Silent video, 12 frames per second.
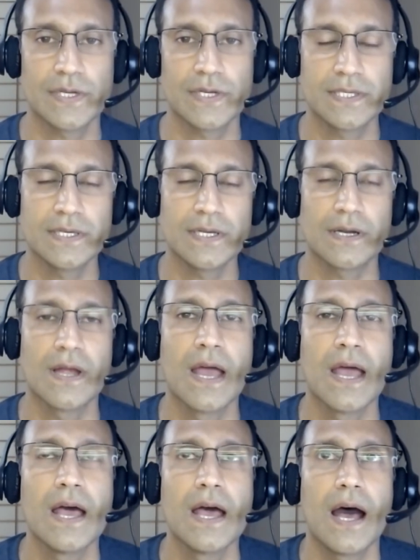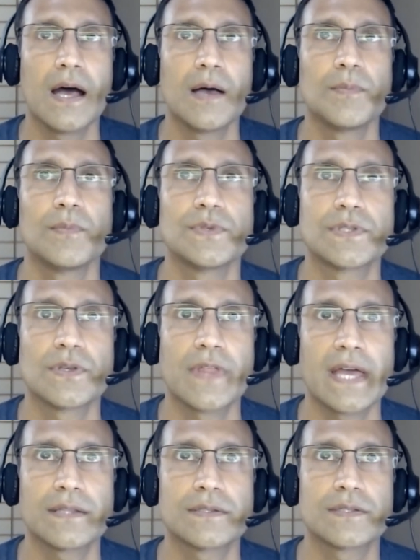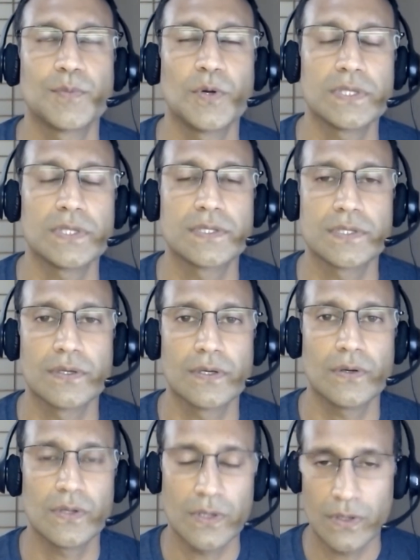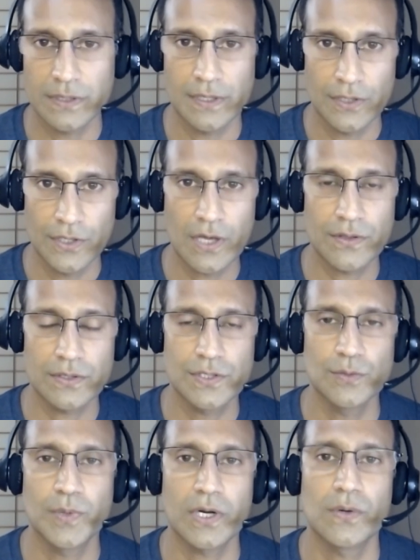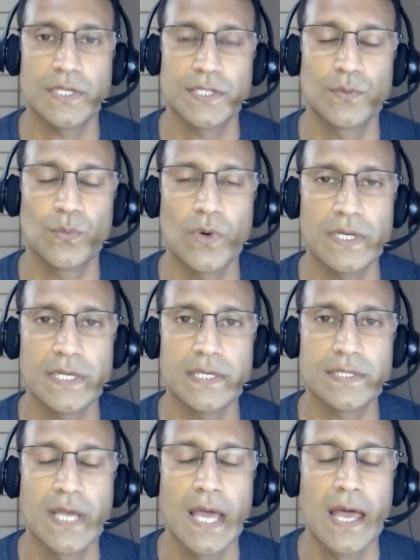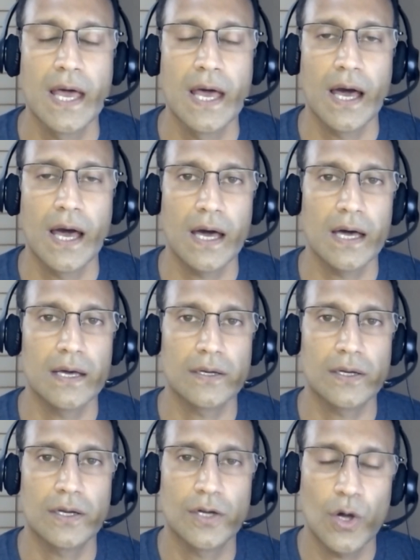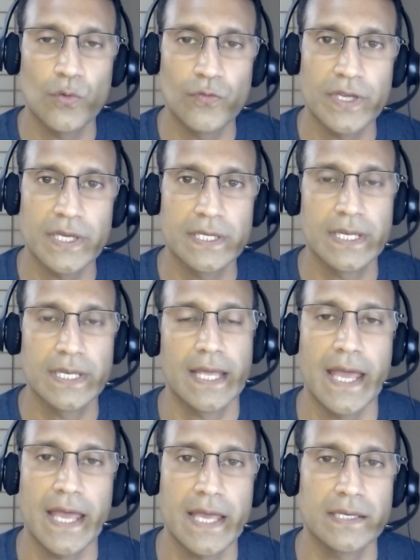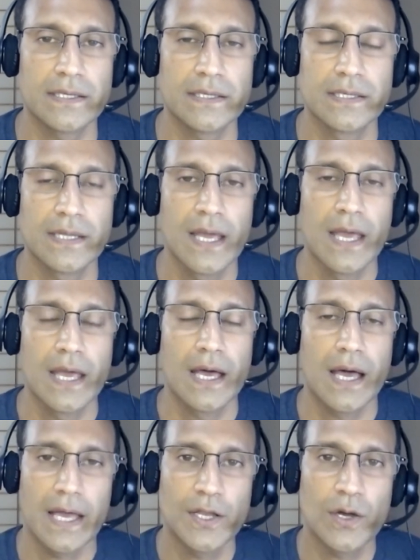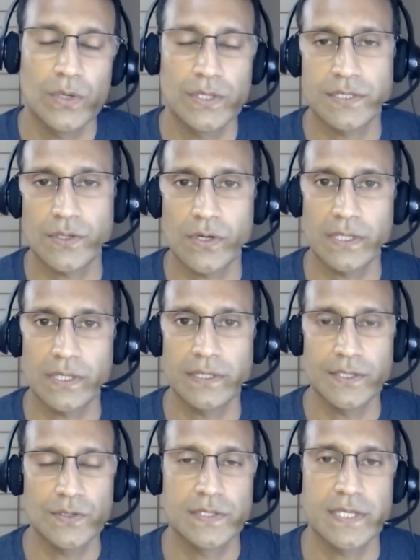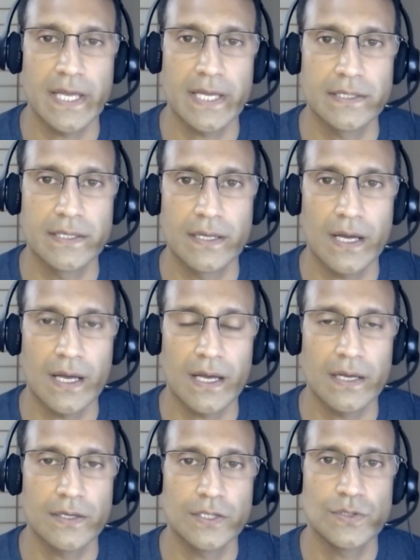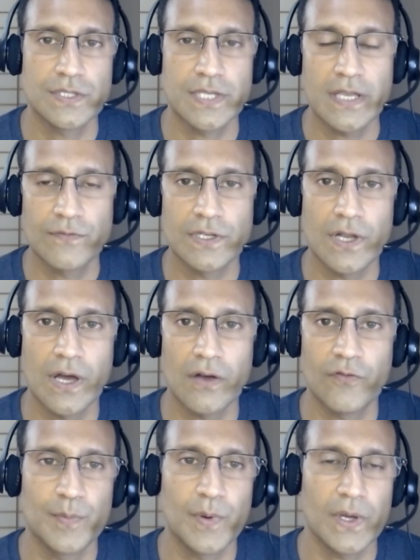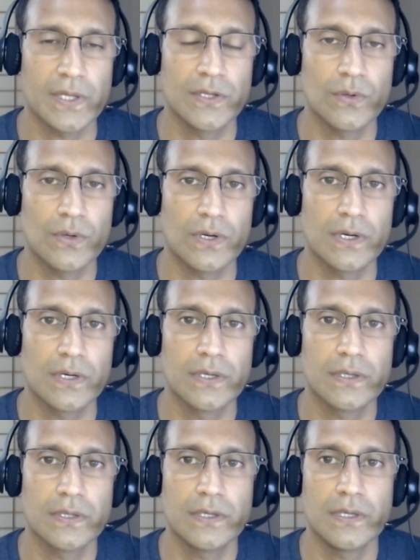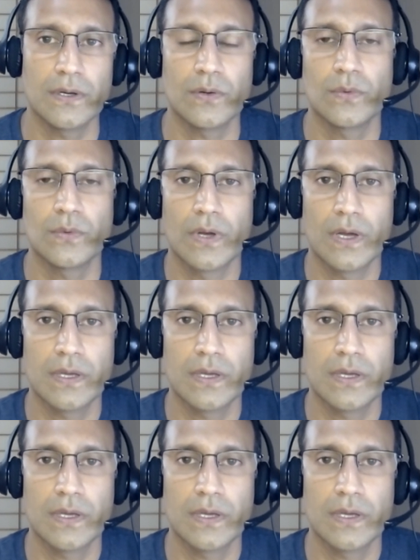great to hear. So that spawns another two-part question. One is COVID and I know historically you said you saved enough, but your, you know,